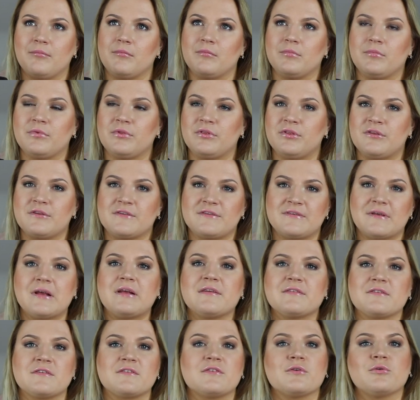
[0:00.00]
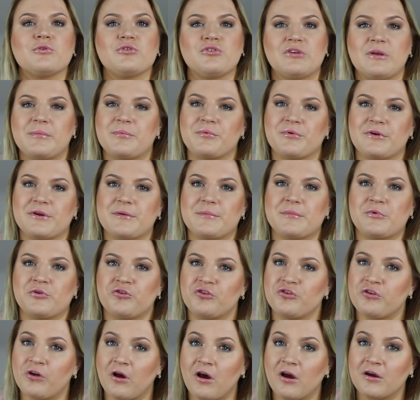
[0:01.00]
the sales associate pretty
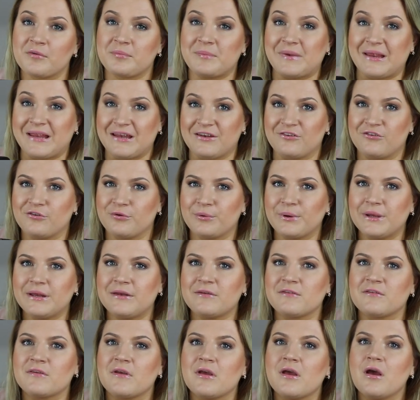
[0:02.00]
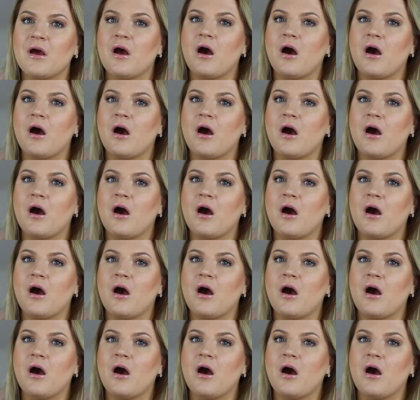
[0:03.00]
much talked me into it.